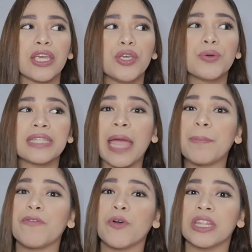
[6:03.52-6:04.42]
yung
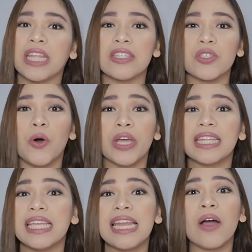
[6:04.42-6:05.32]
type of contents ko.
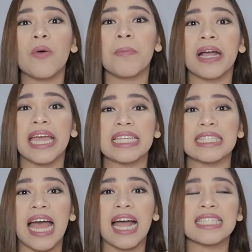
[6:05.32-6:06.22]
Hindi lang kumbaga
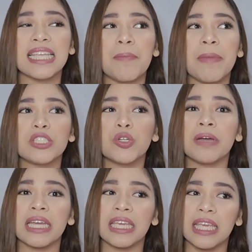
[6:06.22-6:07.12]
isa. Kasi medyo
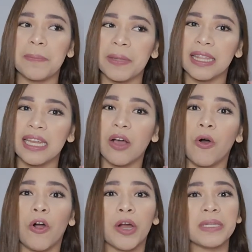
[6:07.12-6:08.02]
maiipit din
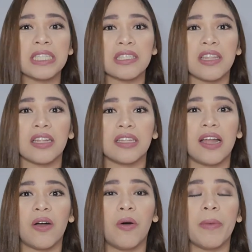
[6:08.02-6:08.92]
ako or masastuck
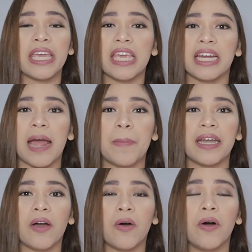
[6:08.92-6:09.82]
din ako.
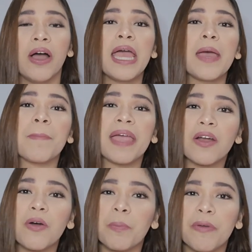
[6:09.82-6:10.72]
Mahihirapan ako.
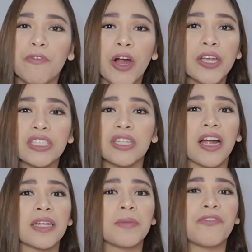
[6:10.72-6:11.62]
Pero before you
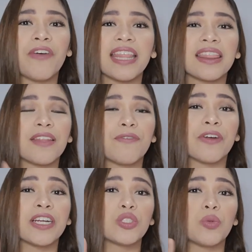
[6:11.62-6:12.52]
start, find that
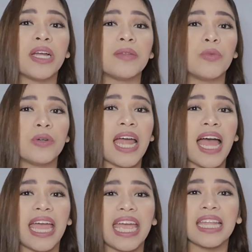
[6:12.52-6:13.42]
first one
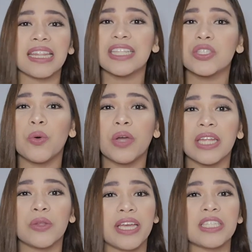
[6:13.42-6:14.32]
muna. And it's
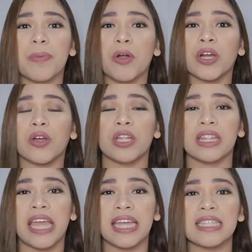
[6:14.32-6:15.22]
okay to explore
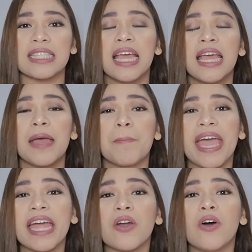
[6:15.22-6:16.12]
contents.
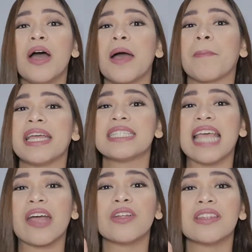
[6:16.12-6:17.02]
Pero, my
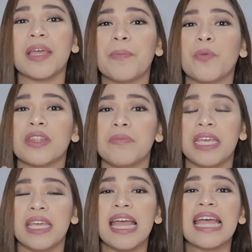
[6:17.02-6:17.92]
second tip would
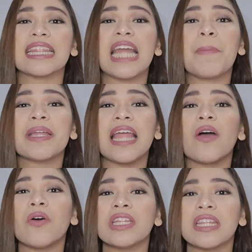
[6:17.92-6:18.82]
be, dapat
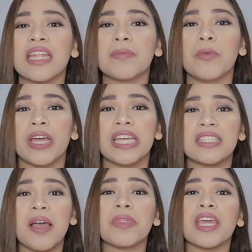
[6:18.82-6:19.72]
ang content mo
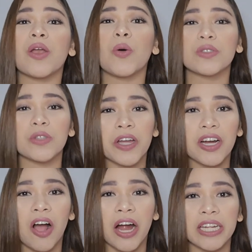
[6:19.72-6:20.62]
is something close to
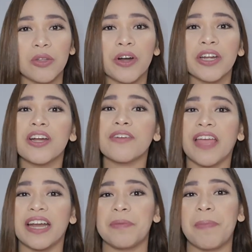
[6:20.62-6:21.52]
your heart or you're
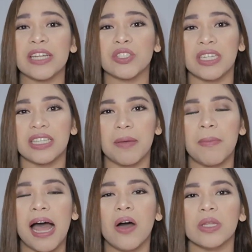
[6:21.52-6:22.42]
very passionate
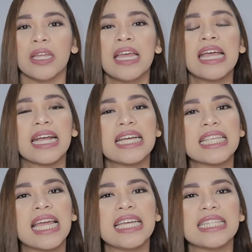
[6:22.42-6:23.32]
about.
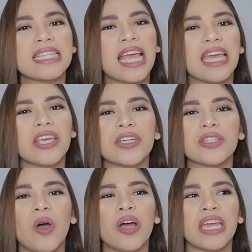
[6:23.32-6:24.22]
Kasi let's say,
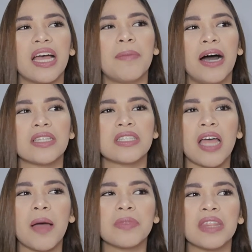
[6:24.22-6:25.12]
you're talking about
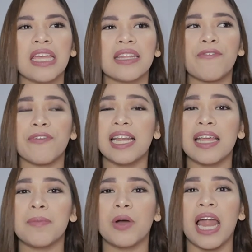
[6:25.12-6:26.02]
something na
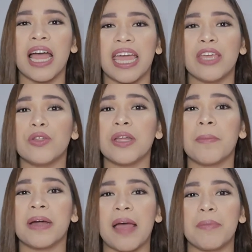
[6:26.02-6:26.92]
feeling mo lang, eh yun
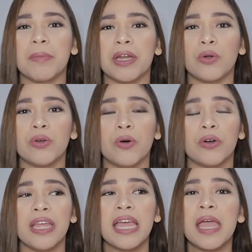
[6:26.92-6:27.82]
ang maraming
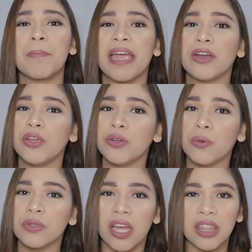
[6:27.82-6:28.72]
manonood, pero you
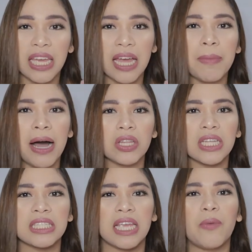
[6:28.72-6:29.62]
know nothing about
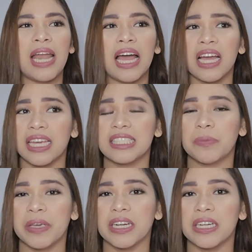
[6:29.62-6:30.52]
kasi wala kang
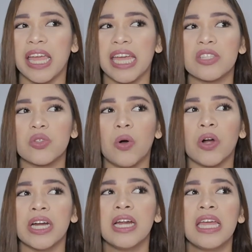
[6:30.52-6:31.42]
experience
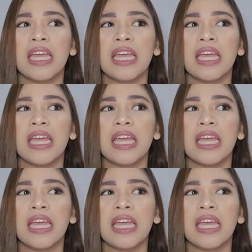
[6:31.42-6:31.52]
or